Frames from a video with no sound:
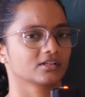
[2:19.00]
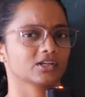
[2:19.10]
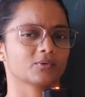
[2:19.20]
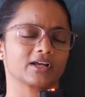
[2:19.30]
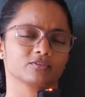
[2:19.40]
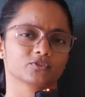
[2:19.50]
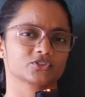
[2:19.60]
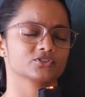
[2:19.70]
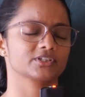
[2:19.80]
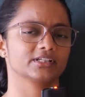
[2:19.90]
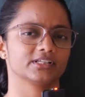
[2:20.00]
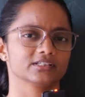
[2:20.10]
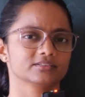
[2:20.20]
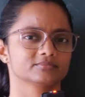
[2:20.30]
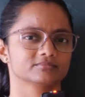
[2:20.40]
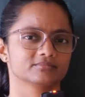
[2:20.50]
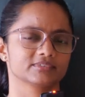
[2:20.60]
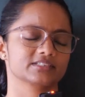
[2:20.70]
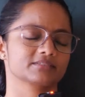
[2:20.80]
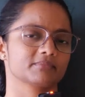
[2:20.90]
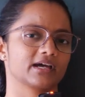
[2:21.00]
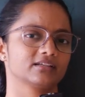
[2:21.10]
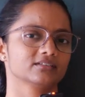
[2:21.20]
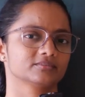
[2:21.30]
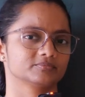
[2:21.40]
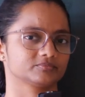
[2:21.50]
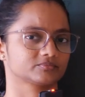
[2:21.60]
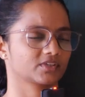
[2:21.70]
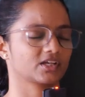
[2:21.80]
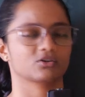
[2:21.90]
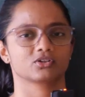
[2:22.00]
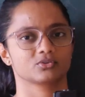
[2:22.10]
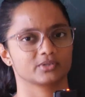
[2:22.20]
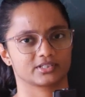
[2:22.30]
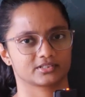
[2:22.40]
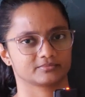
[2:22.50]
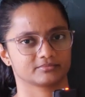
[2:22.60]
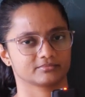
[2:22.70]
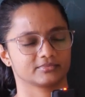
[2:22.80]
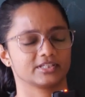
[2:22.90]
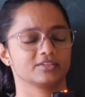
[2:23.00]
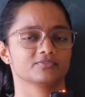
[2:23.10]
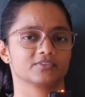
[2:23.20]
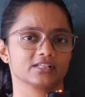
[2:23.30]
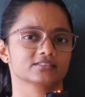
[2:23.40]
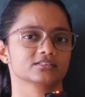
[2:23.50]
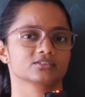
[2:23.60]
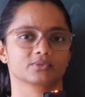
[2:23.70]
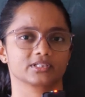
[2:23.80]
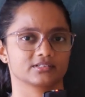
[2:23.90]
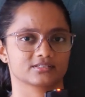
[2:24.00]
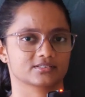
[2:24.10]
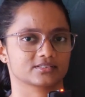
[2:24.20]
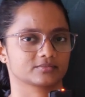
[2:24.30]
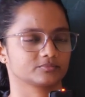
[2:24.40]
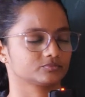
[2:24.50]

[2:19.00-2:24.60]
Now unfortunately this man cannot do it. He fails in doing this,